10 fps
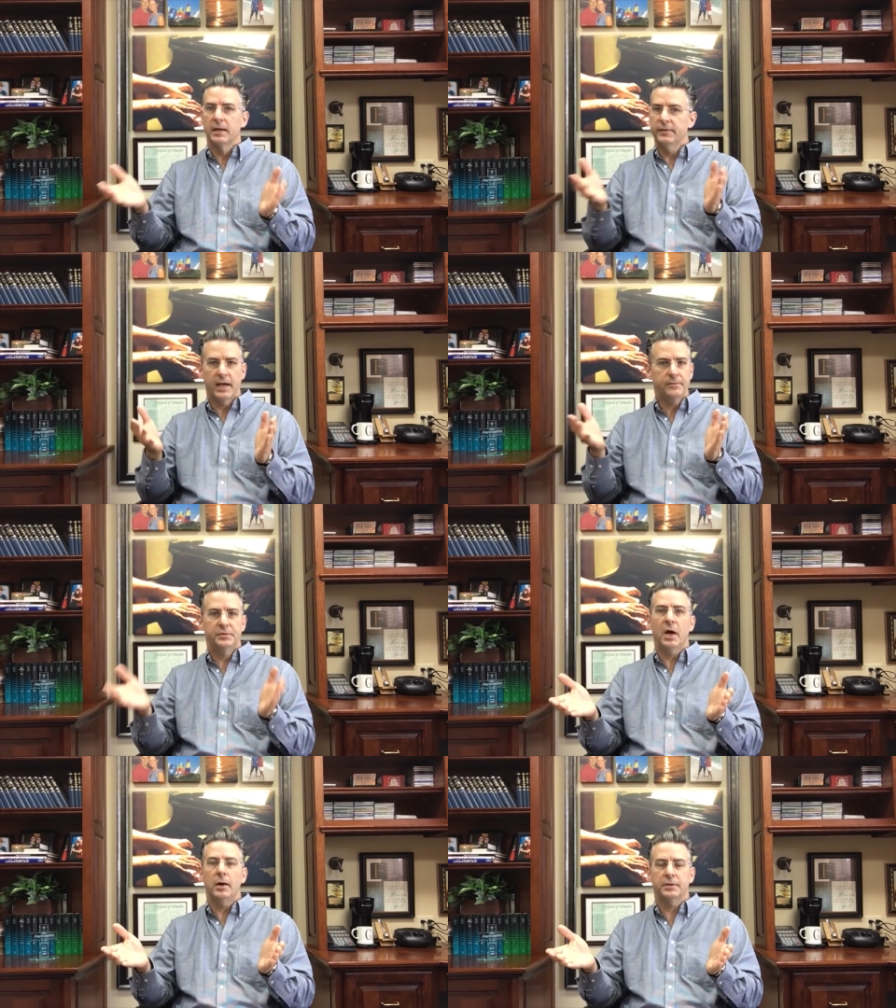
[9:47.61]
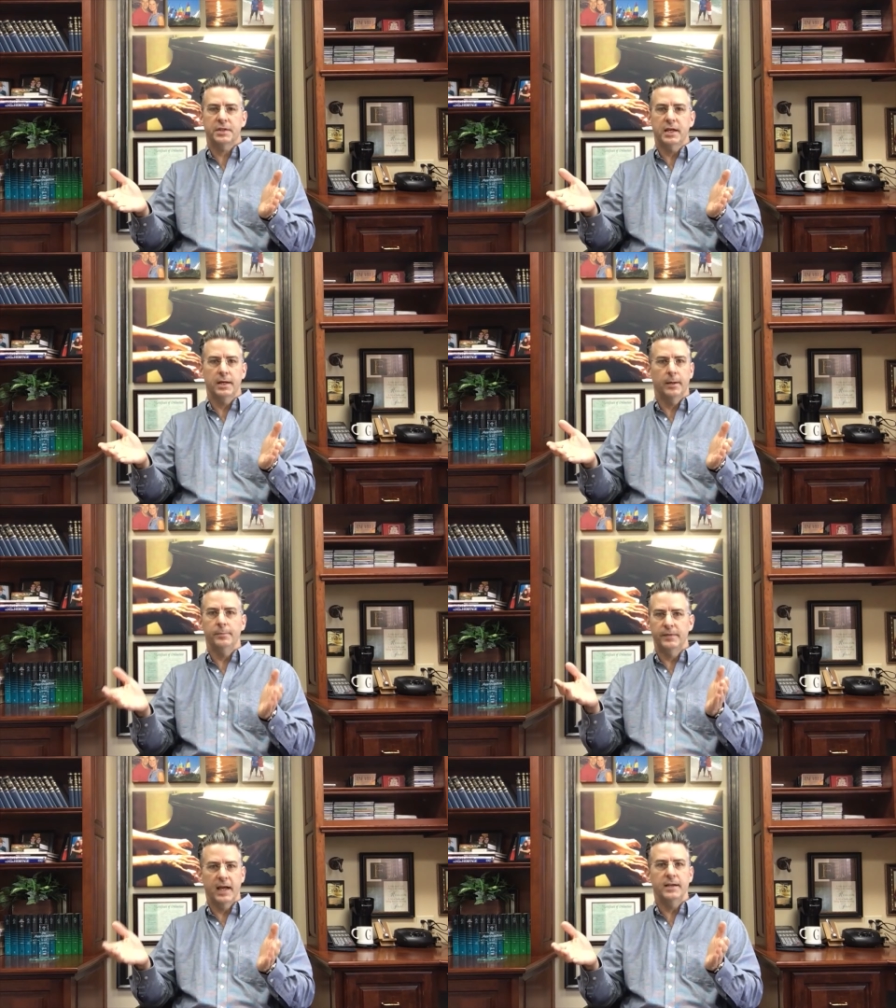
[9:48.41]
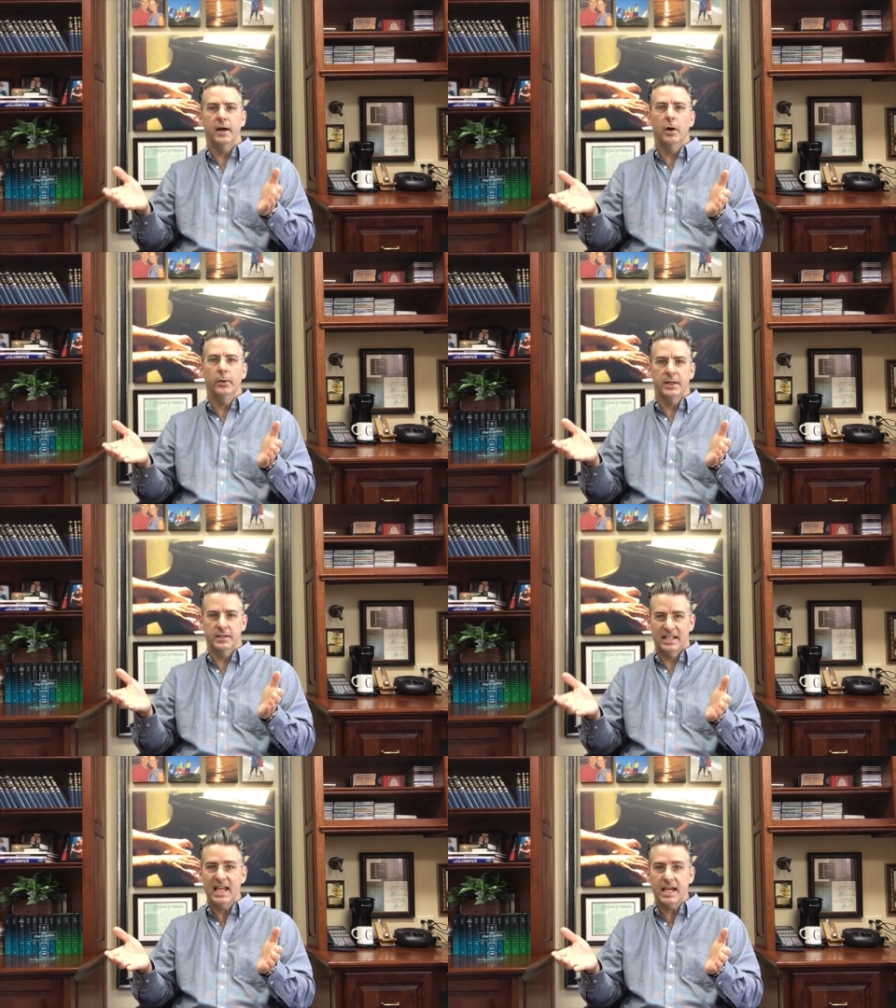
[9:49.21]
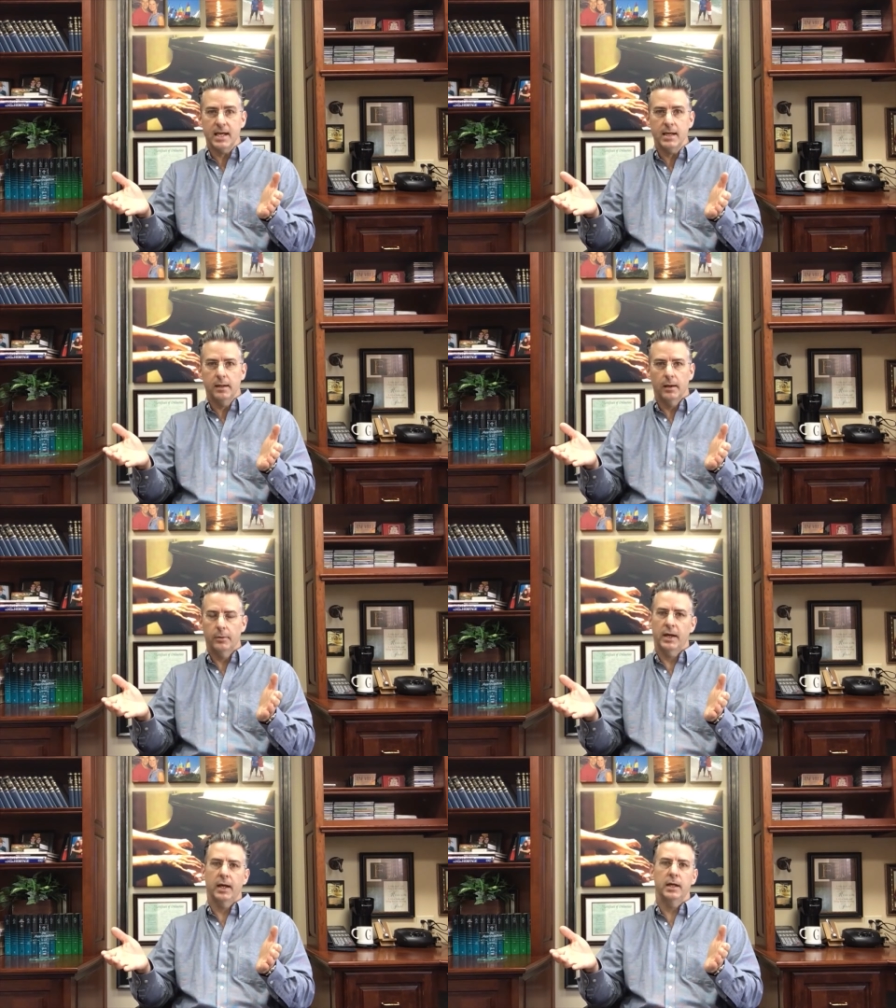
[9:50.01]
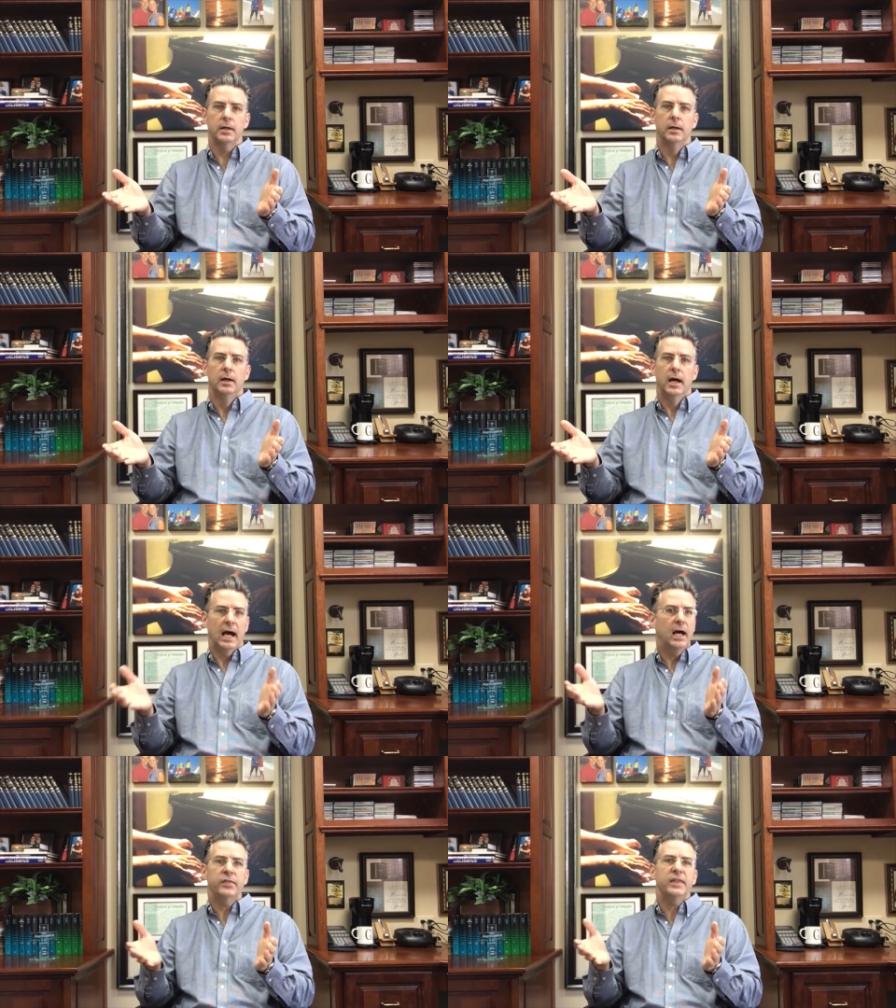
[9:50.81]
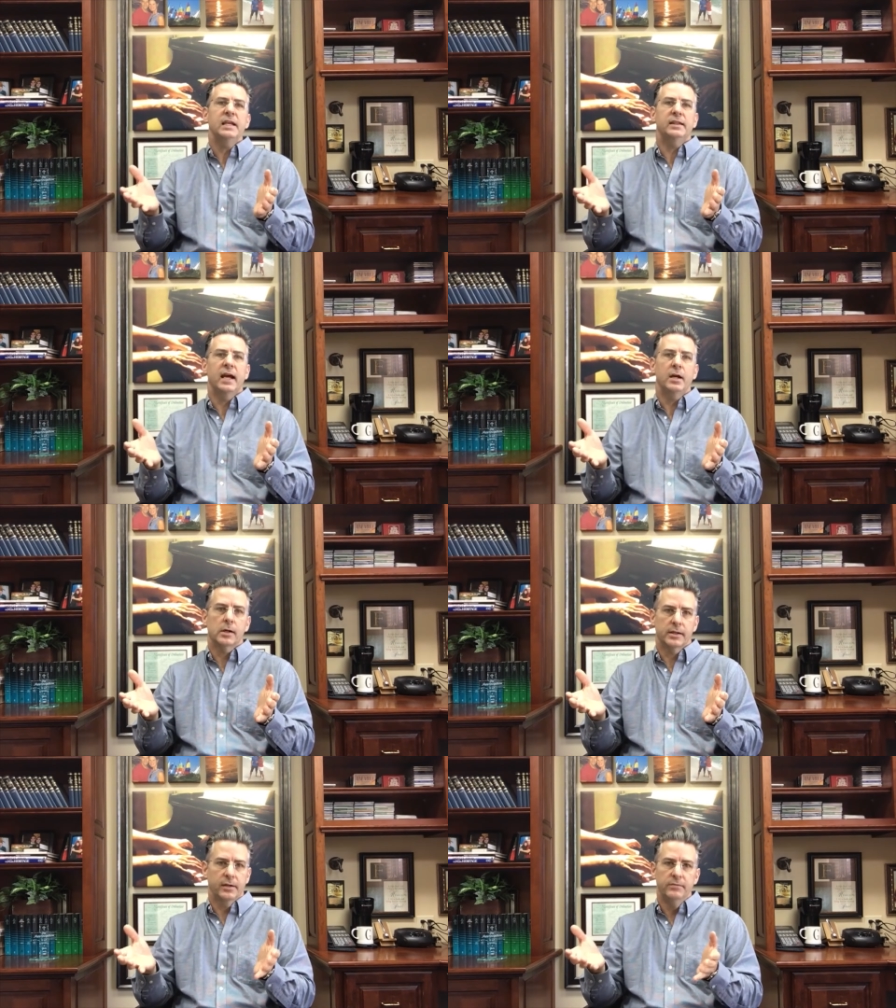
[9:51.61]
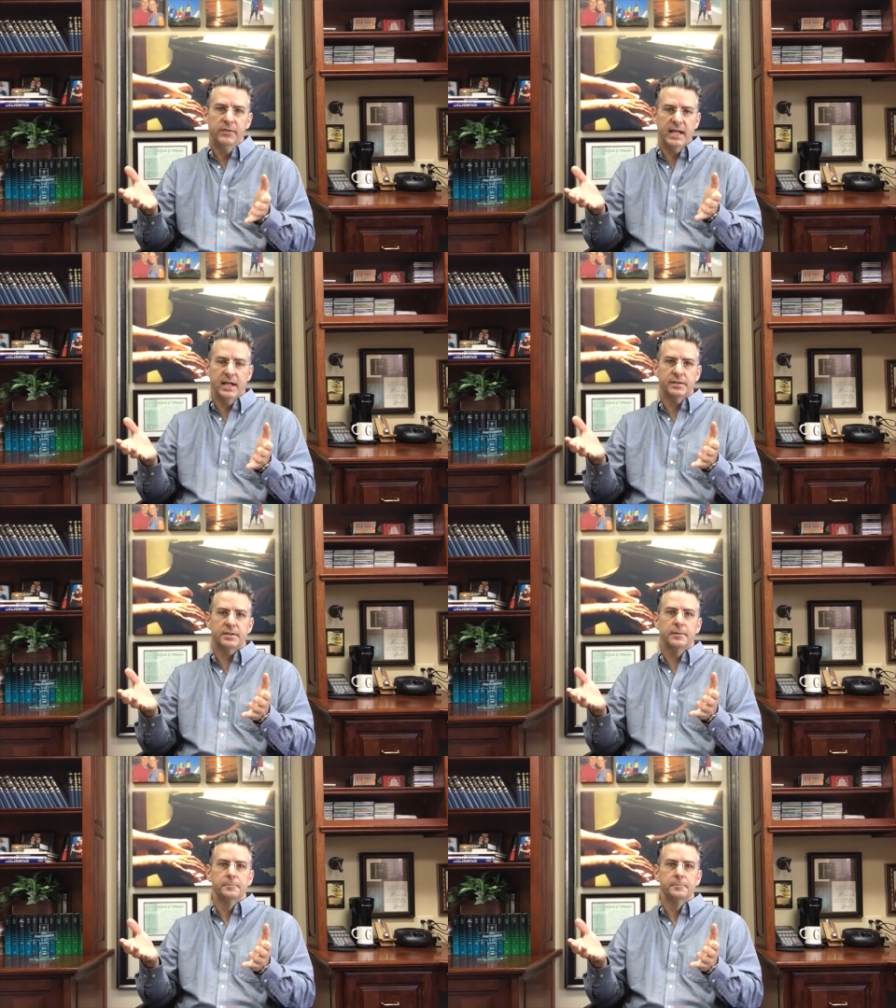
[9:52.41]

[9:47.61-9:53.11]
They've talked to him. They know it is he, okay? I think they are convinced.